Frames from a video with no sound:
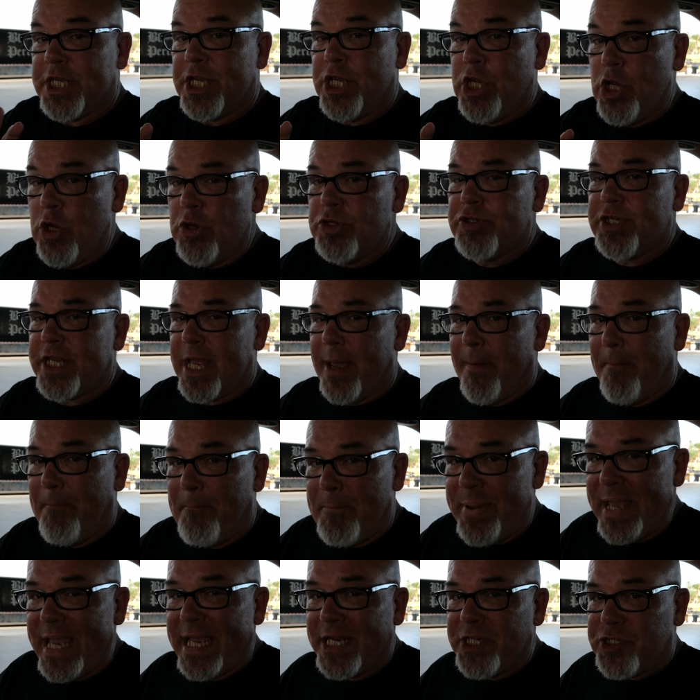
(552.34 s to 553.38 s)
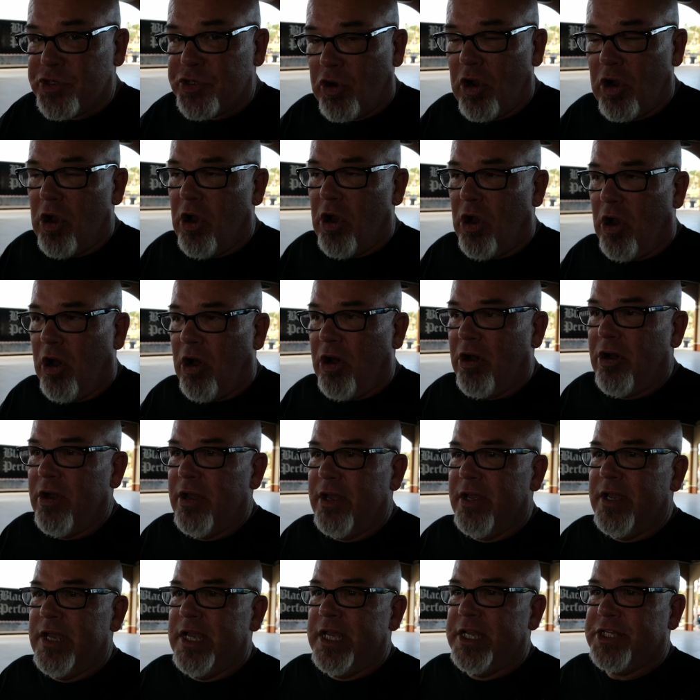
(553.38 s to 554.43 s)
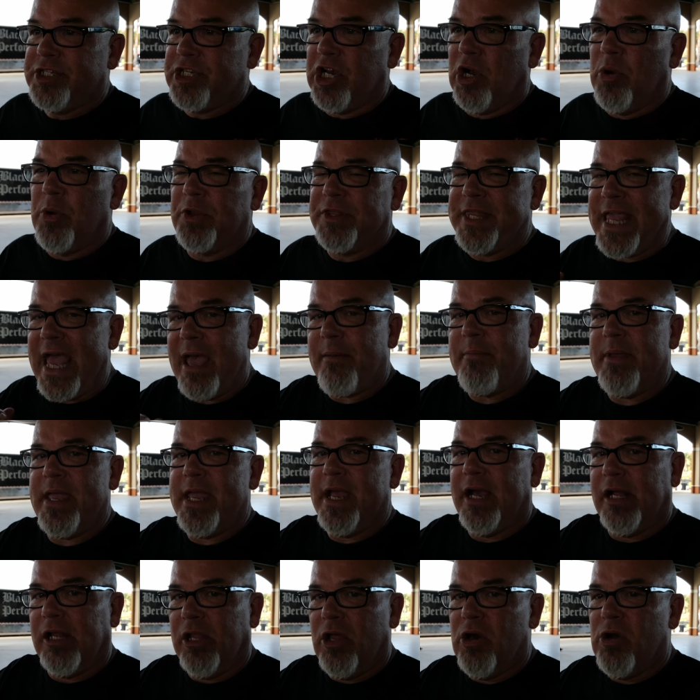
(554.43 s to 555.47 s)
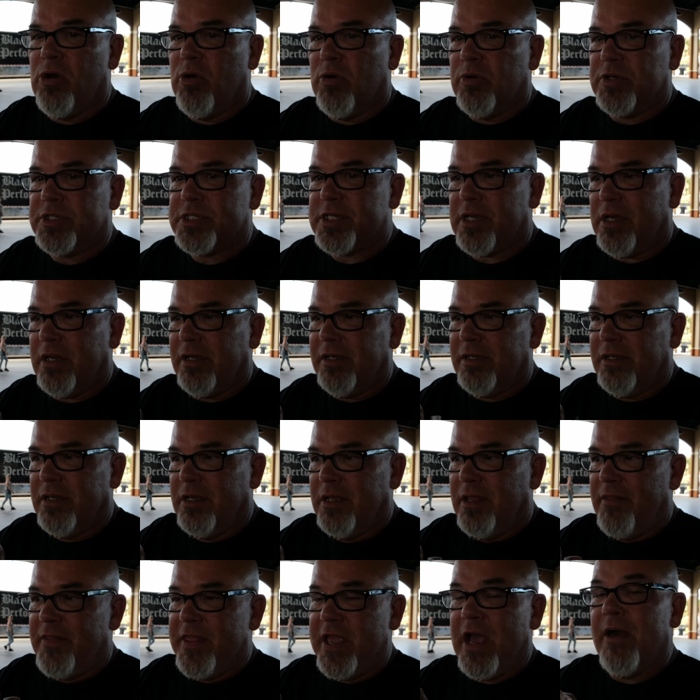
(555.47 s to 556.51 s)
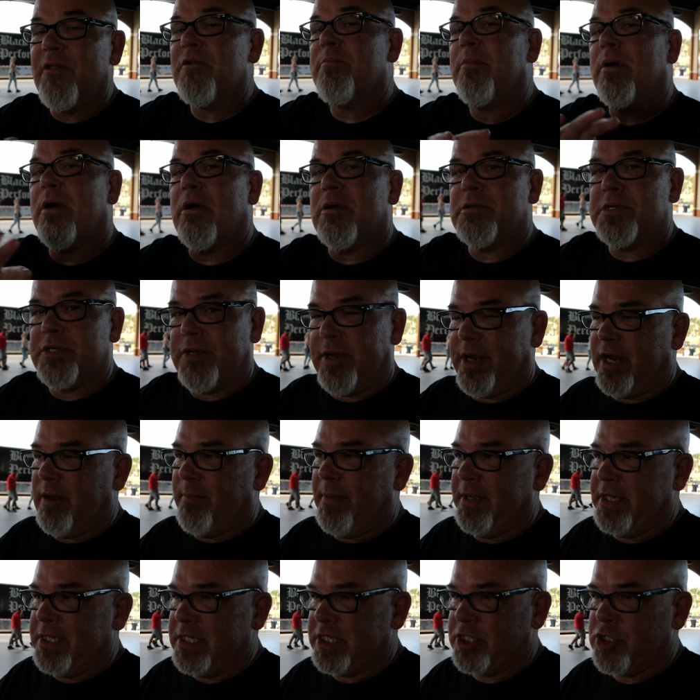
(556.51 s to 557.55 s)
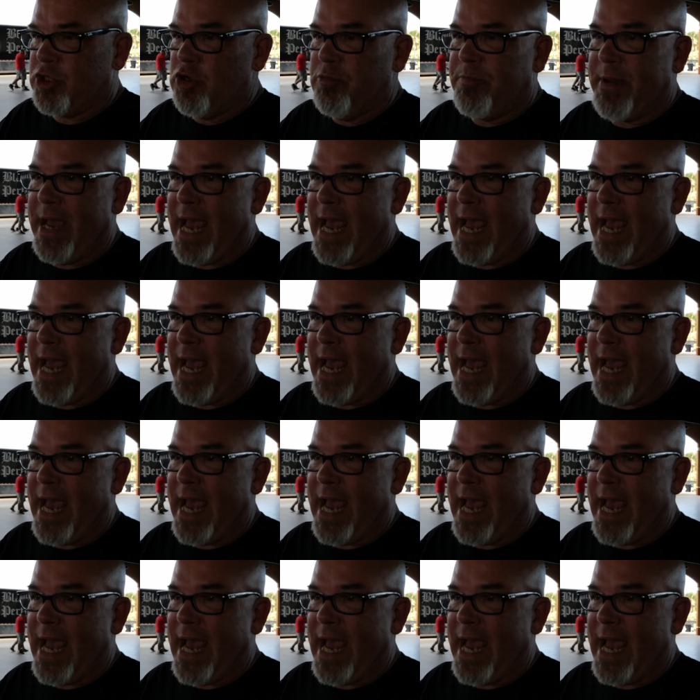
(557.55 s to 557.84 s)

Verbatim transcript: is a, usually a big draw. So with that being closed, the other bars are gonna be just too